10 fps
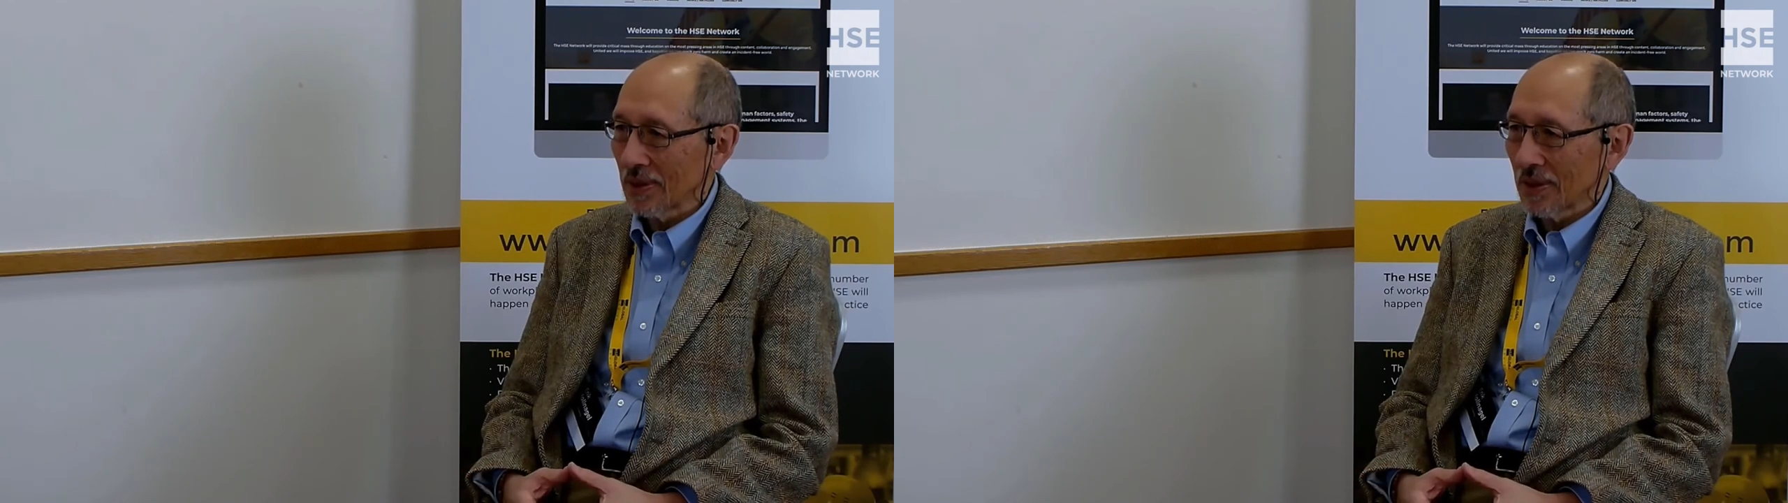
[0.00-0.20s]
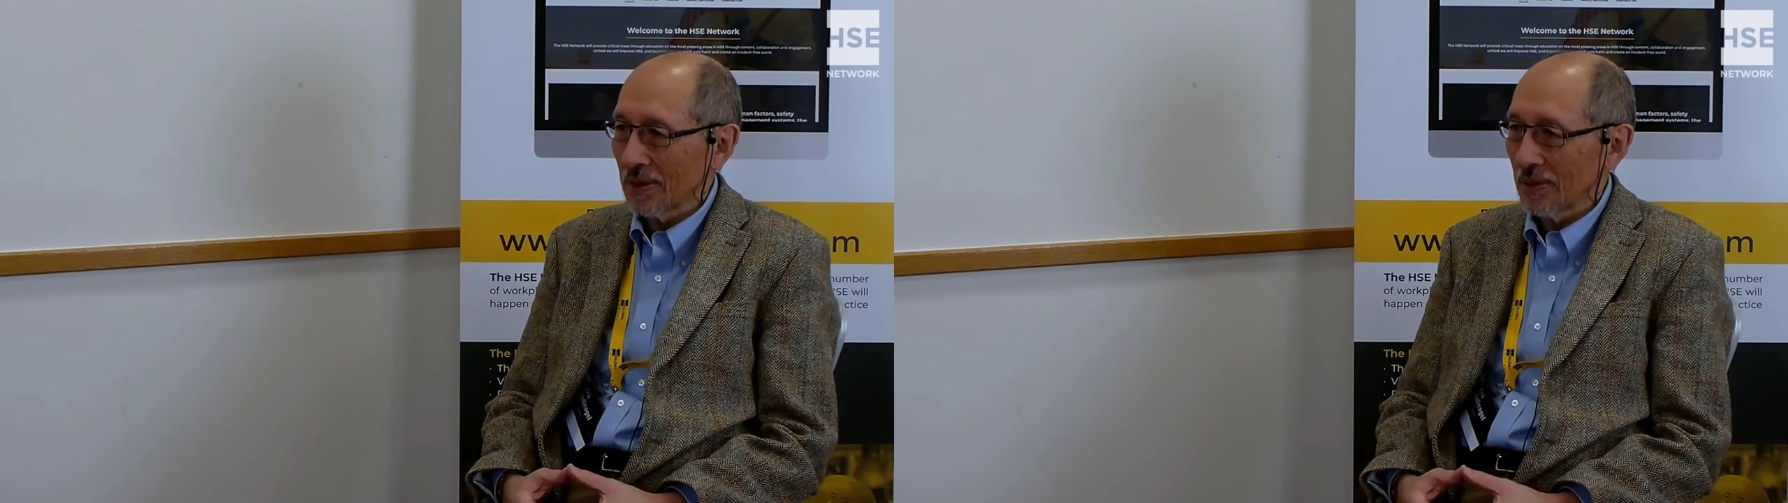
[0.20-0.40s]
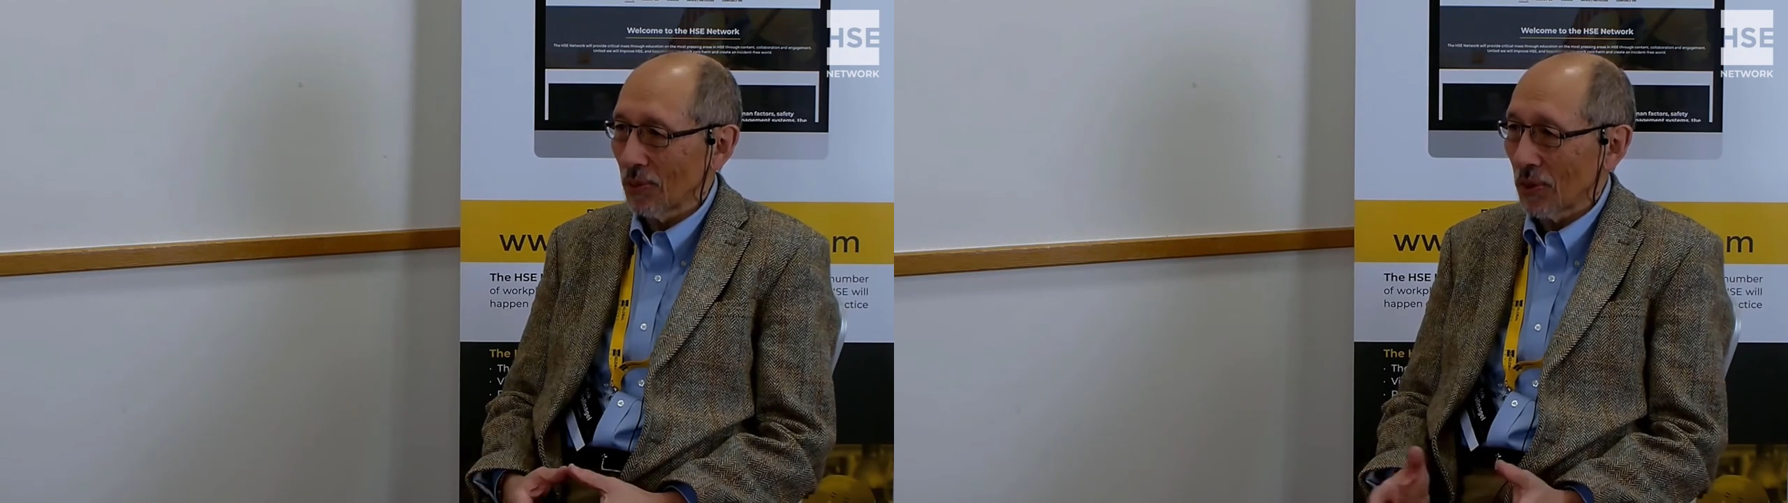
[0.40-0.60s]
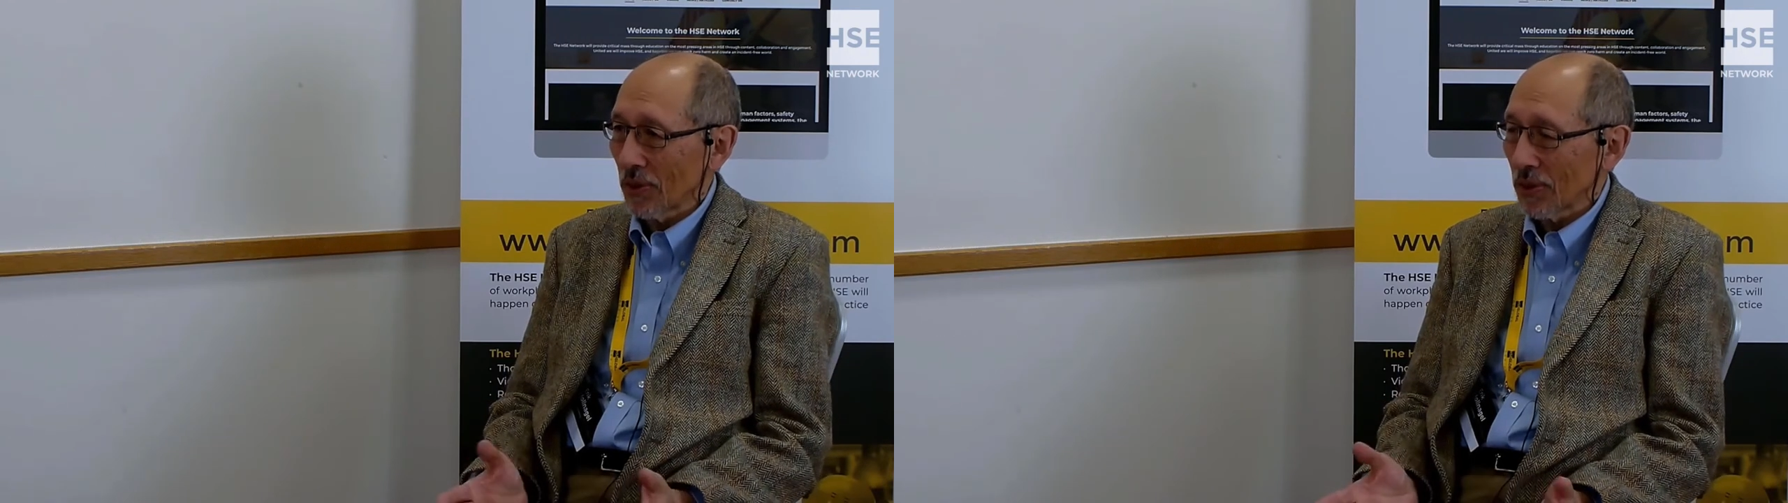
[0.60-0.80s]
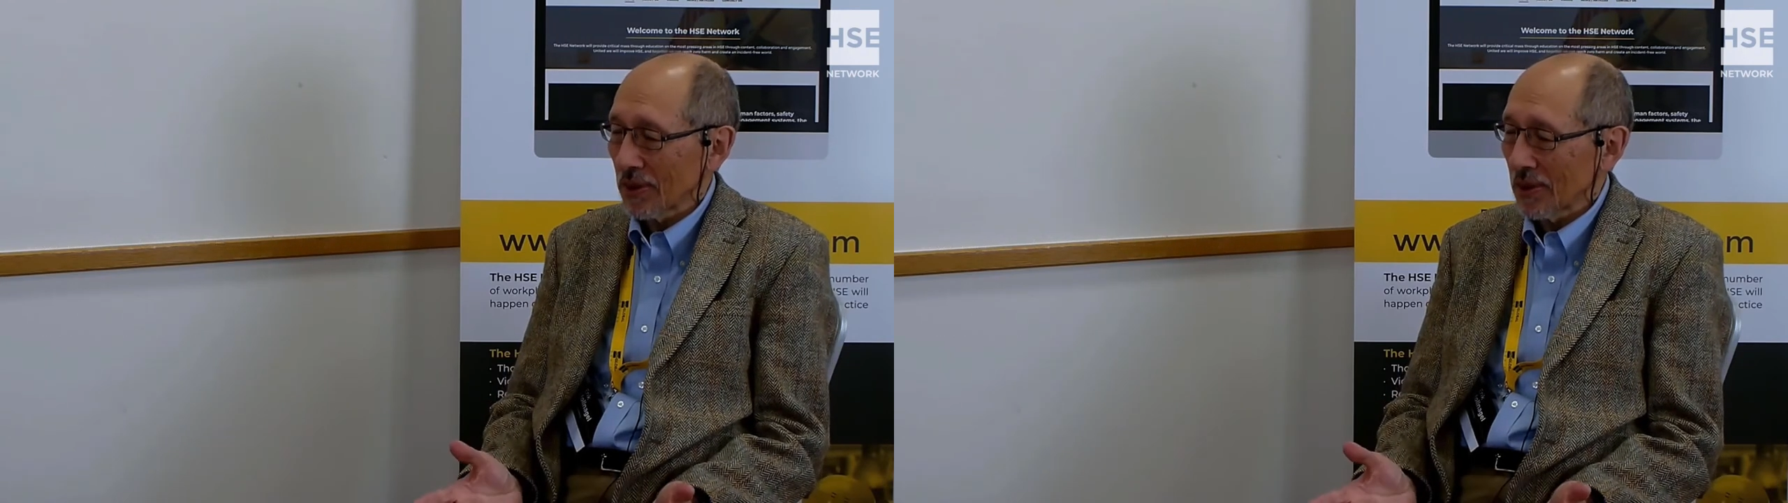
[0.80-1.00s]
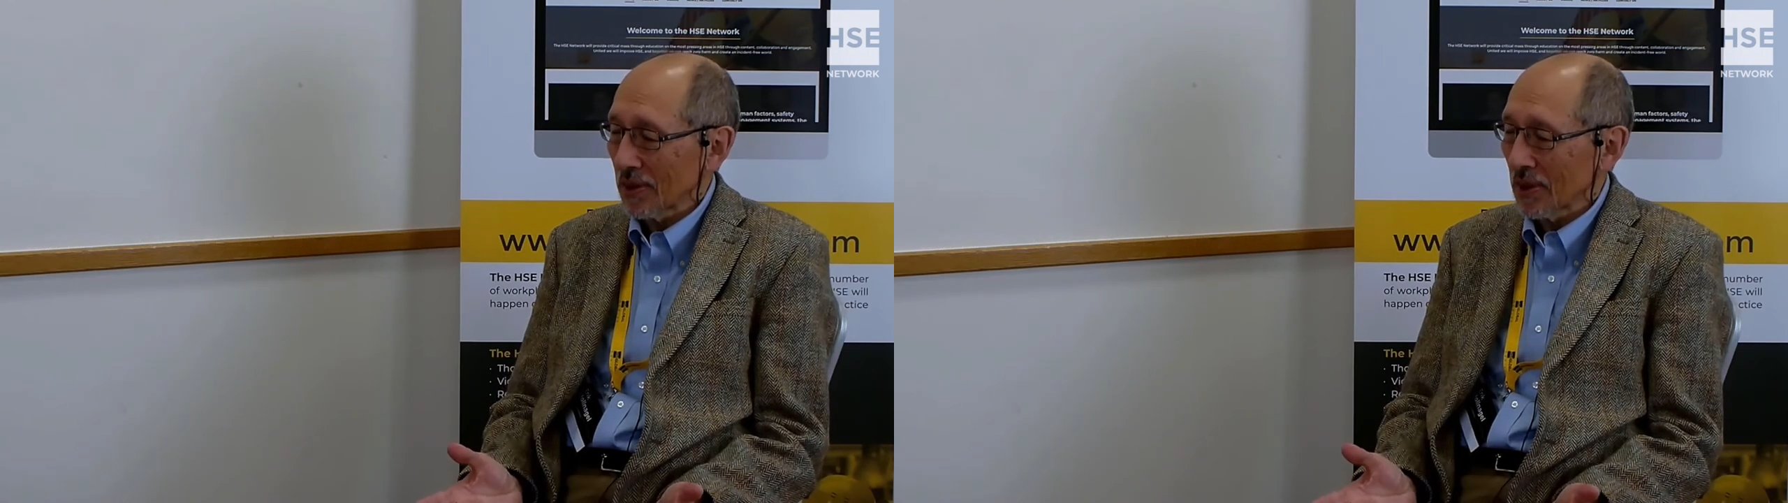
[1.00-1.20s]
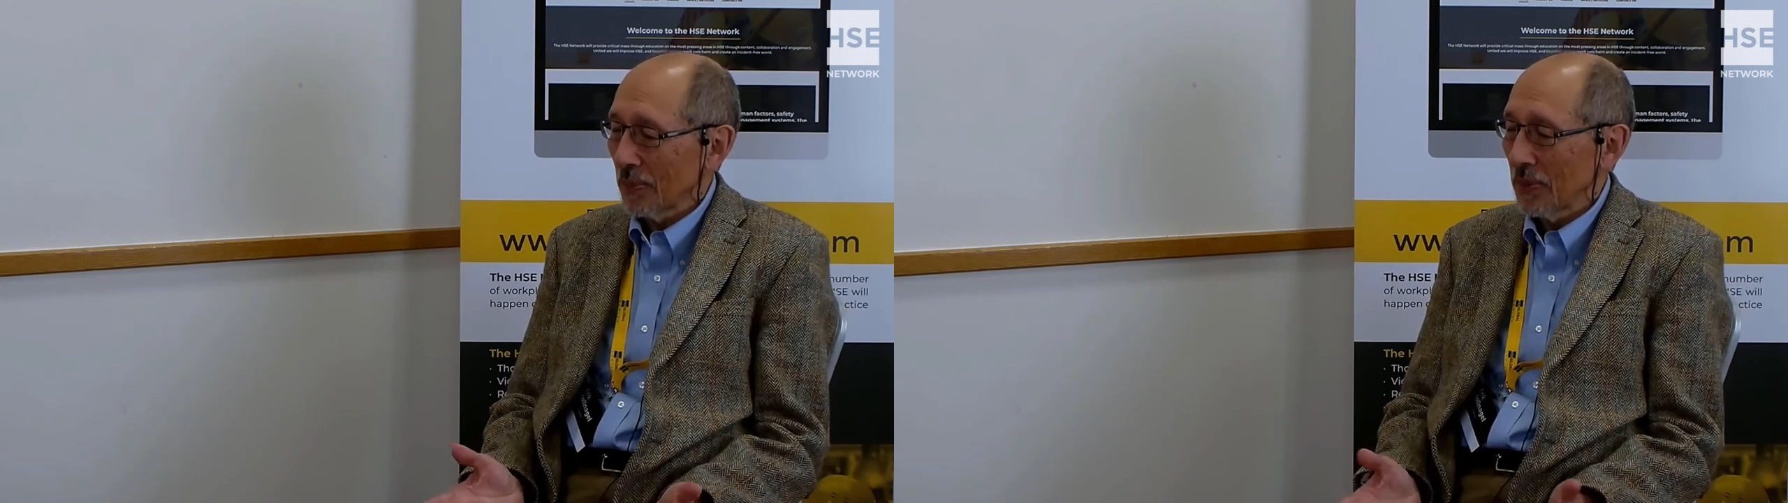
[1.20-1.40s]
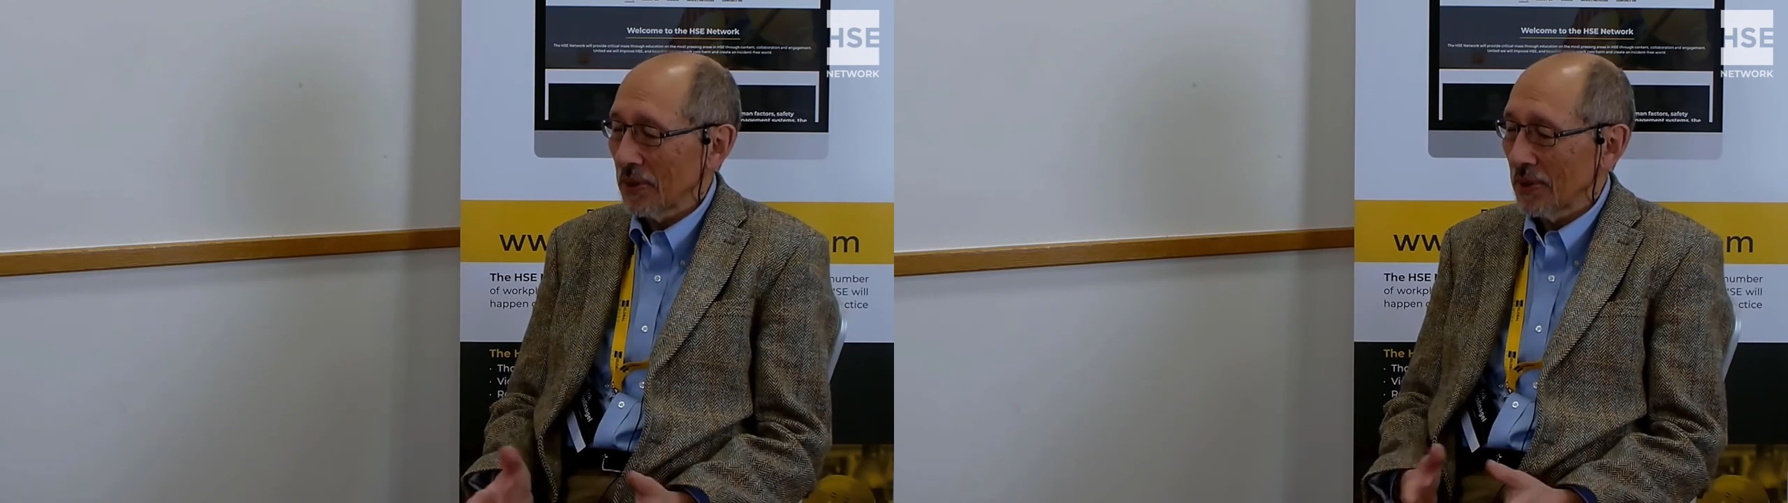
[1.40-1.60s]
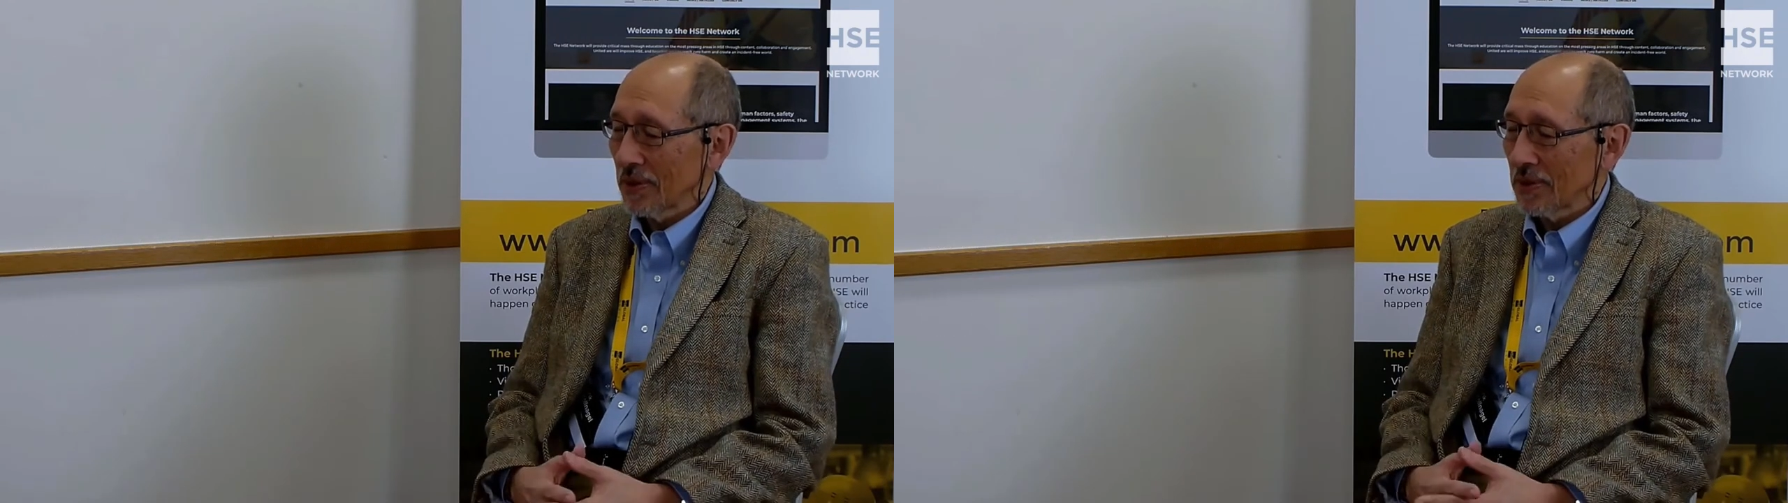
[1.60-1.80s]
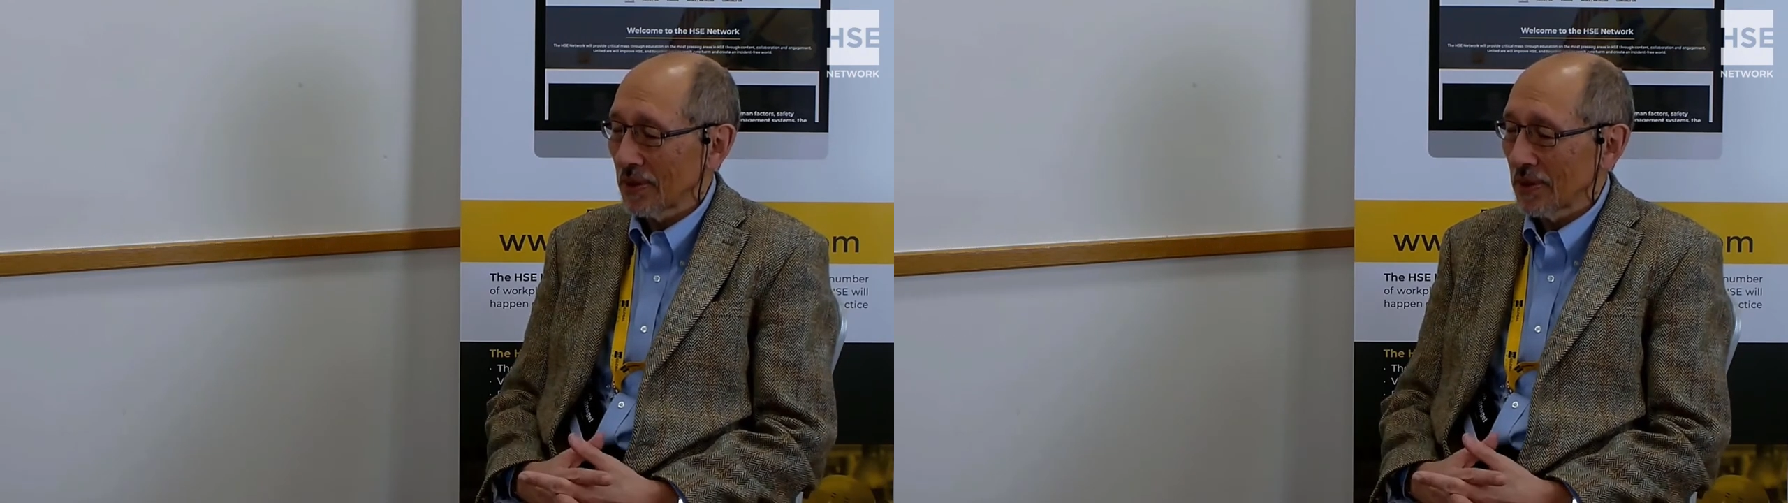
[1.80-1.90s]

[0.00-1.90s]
in work and in companies